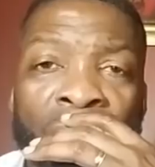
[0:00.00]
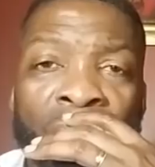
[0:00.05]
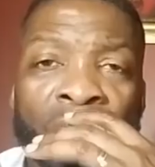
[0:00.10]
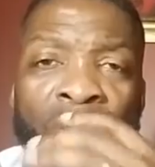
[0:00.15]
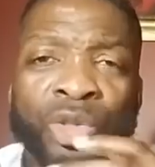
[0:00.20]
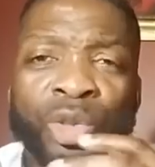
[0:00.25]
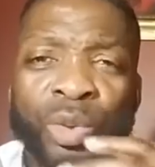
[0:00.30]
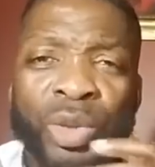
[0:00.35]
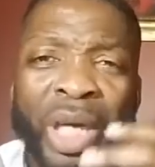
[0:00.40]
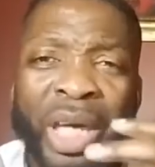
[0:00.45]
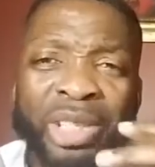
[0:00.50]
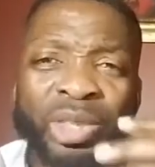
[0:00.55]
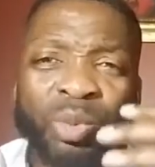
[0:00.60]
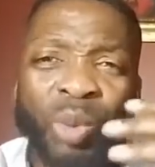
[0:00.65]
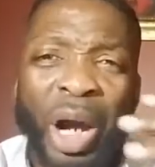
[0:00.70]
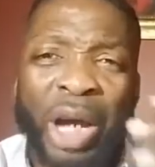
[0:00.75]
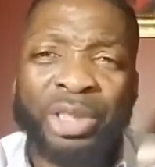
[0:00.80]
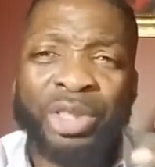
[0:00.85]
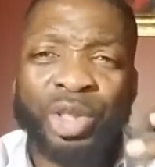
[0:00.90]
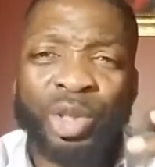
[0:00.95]
So that's
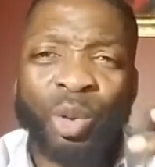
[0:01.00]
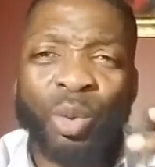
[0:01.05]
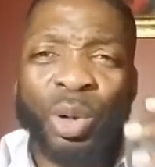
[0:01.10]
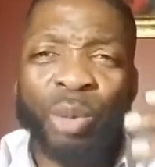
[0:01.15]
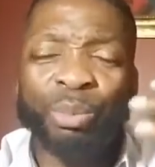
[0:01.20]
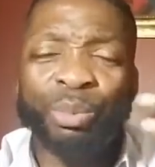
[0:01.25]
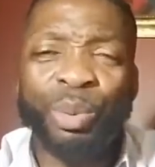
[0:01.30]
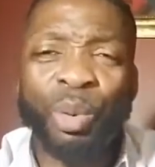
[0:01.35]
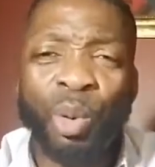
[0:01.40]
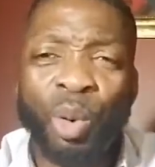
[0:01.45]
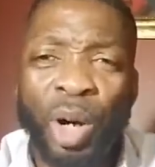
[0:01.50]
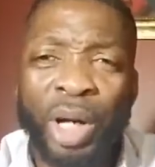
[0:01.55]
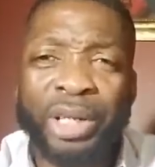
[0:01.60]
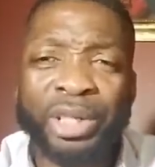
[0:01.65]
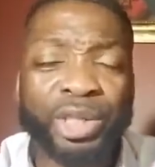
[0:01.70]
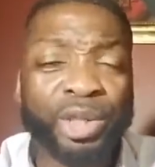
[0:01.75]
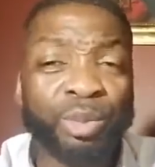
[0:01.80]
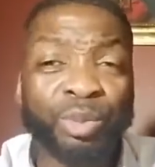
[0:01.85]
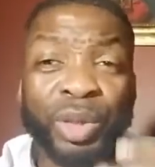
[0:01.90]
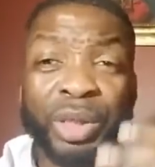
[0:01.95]
why it's so
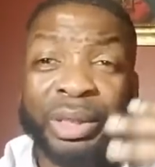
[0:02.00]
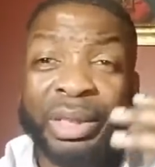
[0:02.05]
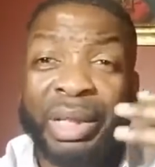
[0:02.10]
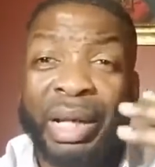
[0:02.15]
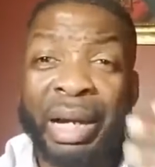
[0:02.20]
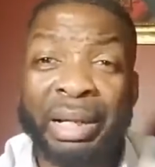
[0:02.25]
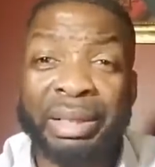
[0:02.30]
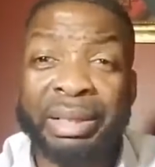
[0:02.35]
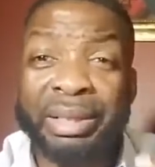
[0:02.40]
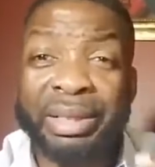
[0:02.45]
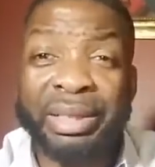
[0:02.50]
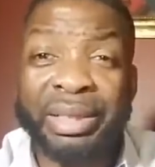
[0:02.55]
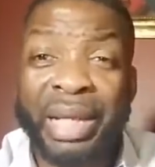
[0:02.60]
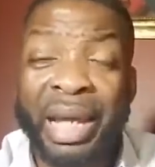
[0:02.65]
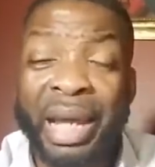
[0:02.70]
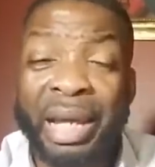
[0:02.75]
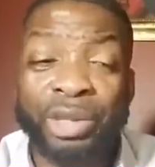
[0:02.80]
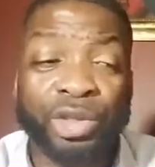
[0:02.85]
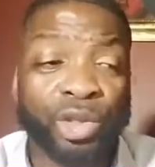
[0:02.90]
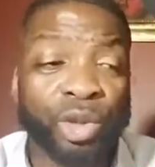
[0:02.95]
important to really
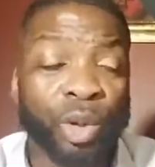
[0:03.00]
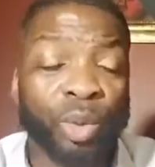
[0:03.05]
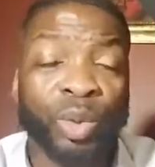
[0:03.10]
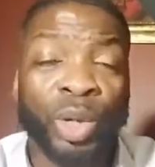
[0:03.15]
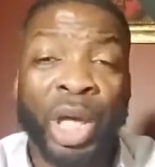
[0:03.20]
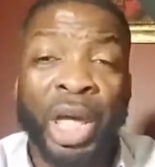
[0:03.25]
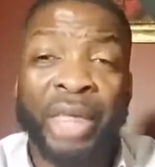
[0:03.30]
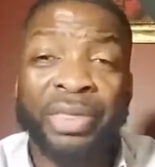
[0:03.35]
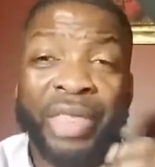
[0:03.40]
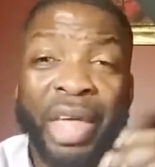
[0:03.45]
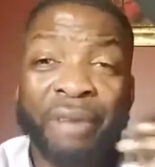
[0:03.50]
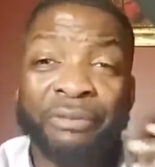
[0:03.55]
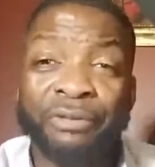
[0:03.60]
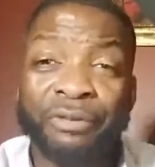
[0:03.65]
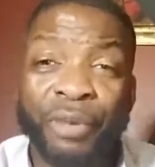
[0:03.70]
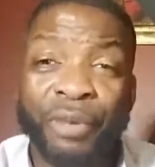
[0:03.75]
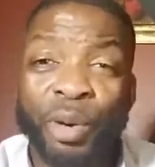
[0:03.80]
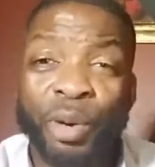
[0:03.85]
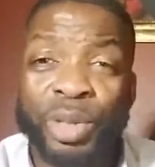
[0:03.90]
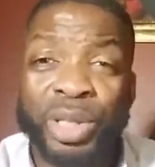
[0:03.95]
understand. So that
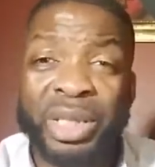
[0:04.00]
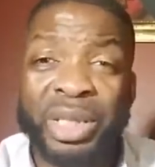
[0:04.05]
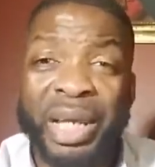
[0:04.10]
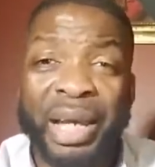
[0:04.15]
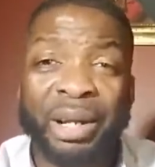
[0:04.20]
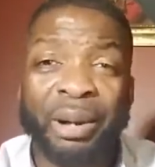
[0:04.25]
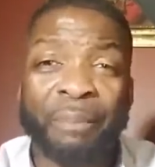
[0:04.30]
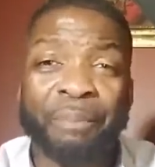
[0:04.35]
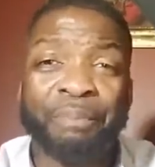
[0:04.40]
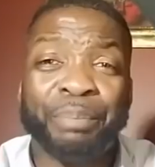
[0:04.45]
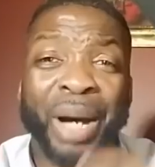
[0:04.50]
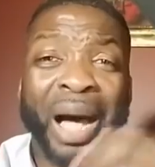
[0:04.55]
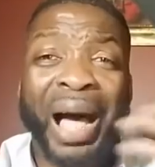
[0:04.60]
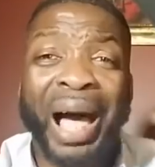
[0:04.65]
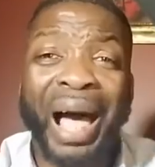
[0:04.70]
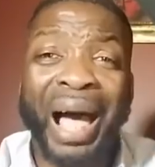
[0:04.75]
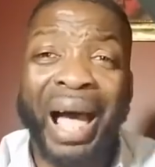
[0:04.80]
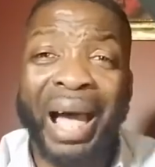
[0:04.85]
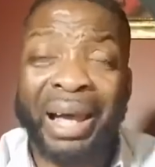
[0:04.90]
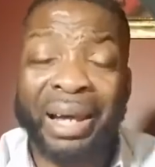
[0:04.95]
first letter,
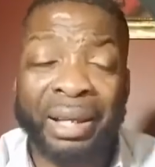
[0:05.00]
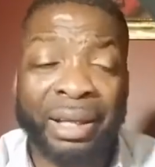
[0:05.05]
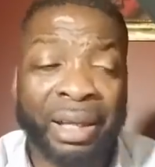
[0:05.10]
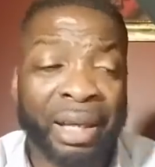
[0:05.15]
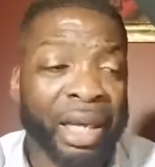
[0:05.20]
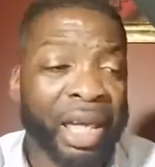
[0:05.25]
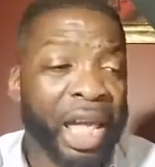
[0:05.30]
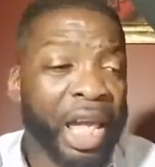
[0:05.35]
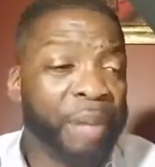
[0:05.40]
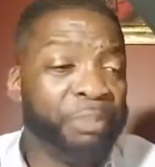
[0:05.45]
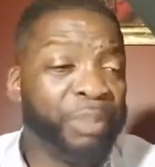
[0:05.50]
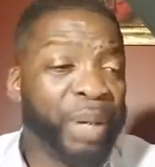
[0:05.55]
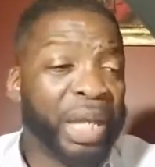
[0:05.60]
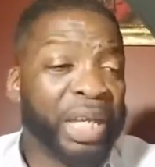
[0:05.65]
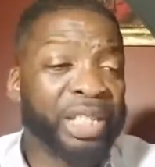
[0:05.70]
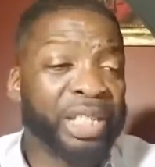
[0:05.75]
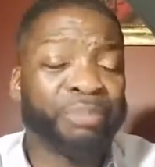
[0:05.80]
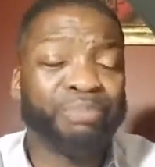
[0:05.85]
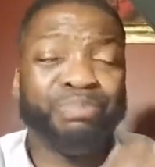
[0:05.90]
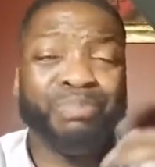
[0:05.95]
Pa, it
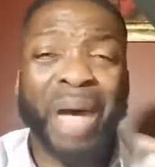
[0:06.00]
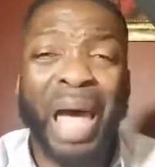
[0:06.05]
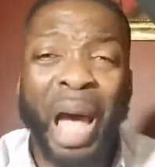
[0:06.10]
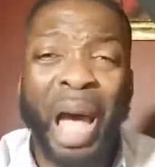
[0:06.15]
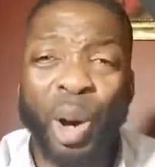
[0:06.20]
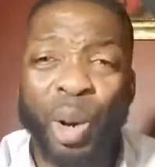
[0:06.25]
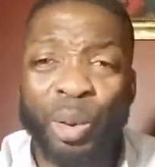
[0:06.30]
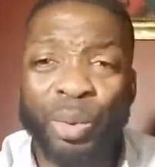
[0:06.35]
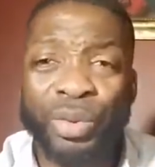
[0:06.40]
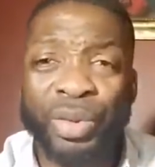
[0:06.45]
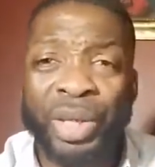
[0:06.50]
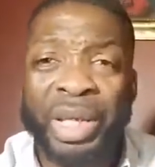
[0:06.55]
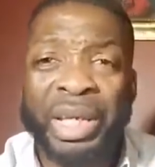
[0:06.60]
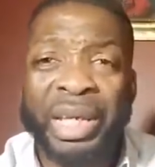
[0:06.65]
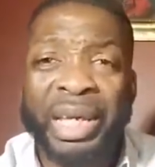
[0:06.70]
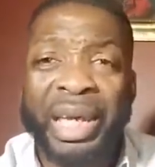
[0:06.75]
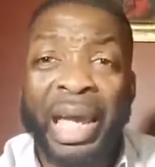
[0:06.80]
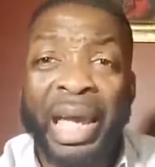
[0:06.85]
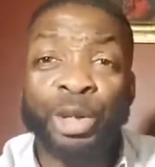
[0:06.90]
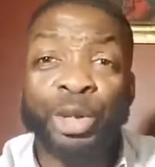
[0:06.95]
means mouth,
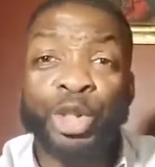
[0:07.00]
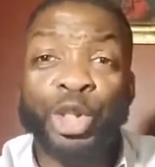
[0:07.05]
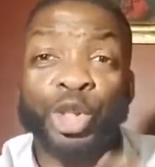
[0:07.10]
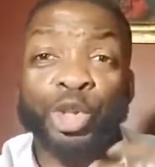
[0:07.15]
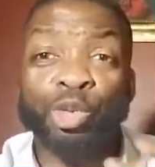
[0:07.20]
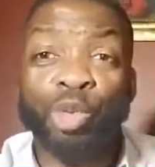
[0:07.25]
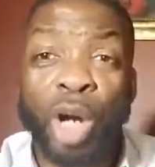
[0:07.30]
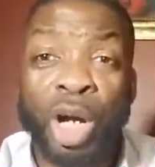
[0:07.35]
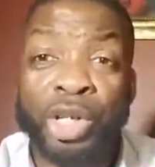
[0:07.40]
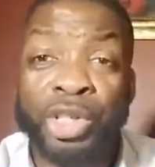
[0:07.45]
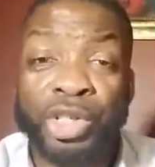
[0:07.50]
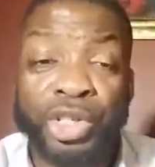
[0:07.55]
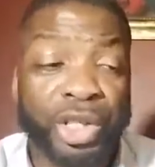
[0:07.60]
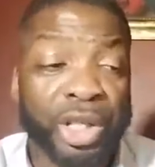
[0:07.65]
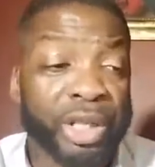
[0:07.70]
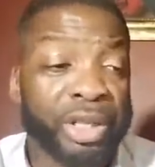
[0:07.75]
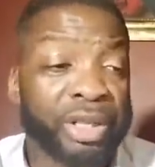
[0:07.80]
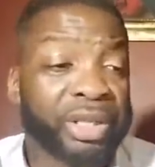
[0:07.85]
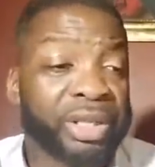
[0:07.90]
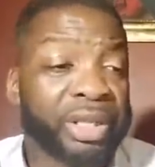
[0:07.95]

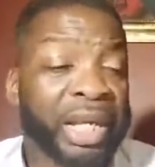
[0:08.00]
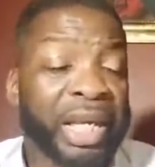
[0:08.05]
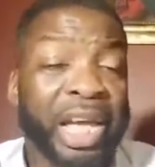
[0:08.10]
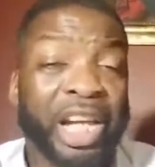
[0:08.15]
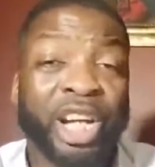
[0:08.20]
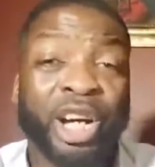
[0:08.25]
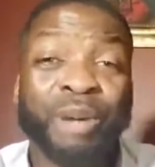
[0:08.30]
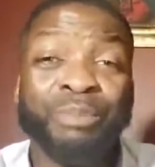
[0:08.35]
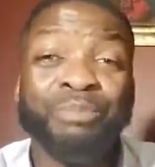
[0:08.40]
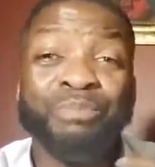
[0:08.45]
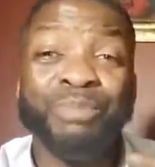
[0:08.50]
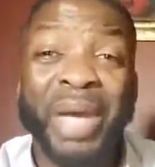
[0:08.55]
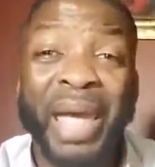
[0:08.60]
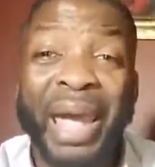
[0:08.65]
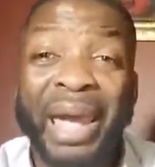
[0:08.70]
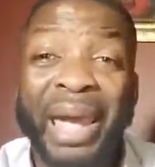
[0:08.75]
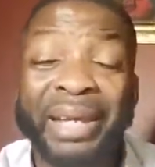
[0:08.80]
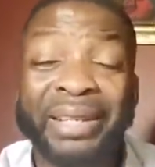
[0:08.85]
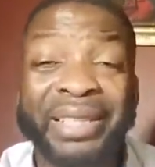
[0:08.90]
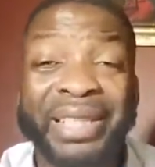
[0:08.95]
instructions,
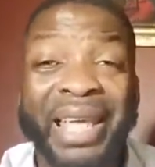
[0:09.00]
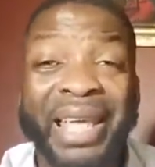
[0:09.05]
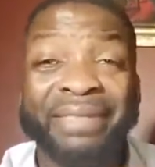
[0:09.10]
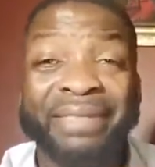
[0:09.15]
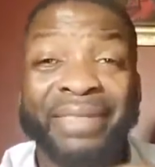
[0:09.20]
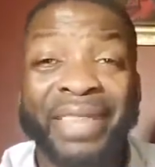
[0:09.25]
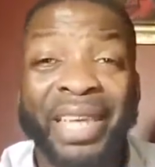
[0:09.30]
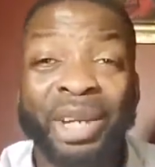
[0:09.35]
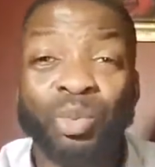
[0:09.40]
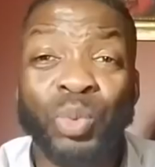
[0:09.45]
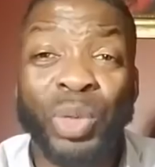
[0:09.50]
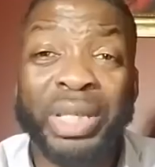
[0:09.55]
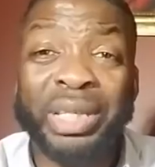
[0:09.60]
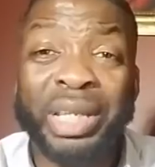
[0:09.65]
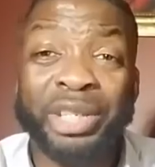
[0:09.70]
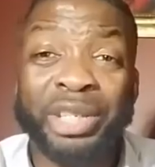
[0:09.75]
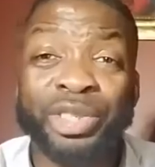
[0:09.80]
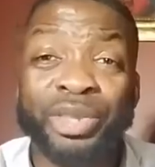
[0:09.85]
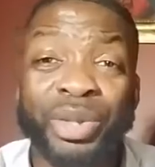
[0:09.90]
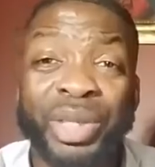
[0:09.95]
command. Then we
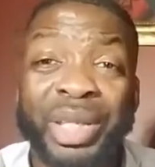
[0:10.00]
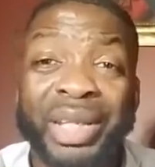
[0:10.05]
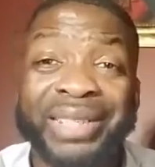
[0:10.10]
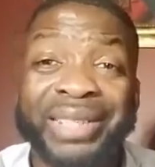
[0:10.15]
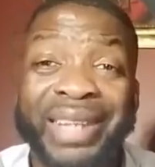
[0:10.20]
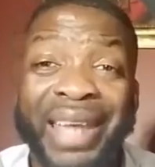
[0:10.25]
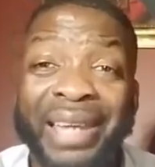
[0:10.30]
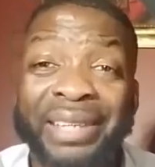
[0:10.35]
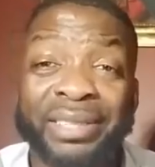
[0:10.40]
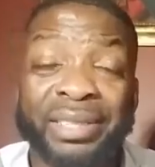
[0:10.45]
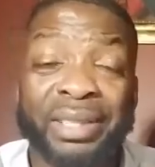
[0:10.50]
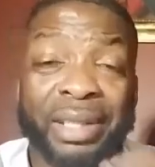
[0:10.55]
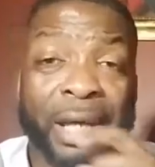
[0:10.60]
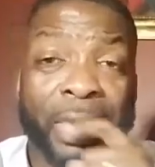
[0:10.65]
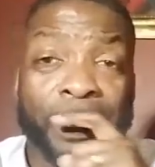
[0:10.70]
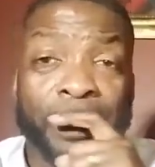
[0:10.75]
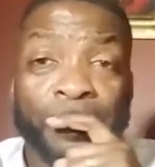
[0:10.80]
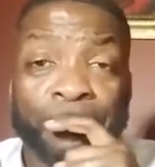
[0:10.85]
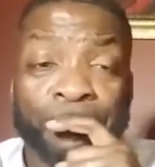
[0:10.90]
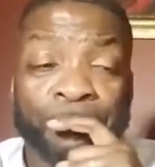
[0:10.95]
get to the next
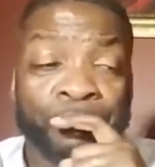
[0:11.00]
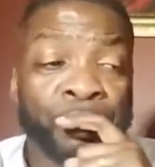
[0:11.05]
letter,